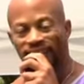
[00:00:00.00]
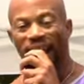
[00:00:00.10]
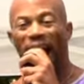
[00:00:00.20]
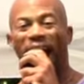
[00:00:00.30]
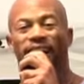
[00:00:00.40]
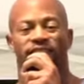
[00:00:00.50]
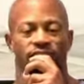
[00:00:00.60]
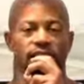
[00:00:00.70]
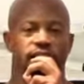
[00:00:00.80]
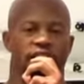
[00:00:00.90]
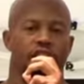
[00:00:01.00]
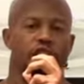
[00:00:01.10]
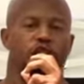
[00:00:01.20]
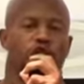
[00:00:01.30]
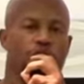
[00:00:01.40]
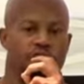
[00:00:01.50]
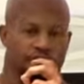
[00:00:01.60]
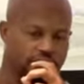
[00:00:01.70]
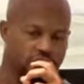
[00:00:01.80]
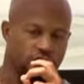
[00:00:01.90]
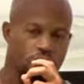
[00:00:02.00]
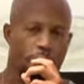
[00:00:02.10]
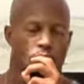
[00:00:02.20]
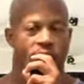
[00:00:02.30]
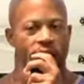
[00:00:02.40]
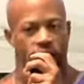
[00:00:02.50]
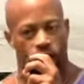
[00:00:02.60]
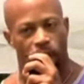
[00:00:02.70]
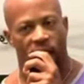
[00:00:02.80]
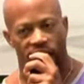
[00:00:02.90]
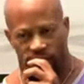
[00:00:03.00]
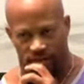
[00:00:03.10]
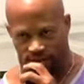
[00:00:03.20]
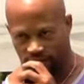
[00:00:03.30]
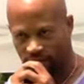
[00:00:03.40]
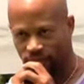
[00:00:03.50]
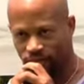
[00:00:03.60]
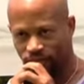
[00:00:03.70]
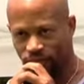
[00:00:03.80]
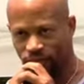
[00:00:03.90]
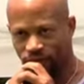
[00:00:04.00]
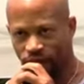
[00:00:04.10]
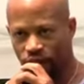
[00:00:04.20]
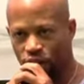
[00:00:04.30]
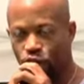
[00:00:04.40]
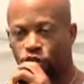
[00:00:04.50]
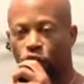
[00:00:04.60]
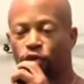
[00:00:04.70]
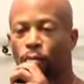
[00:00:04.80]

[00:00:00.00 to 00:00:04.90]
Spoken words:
actually increases your brain capacity. So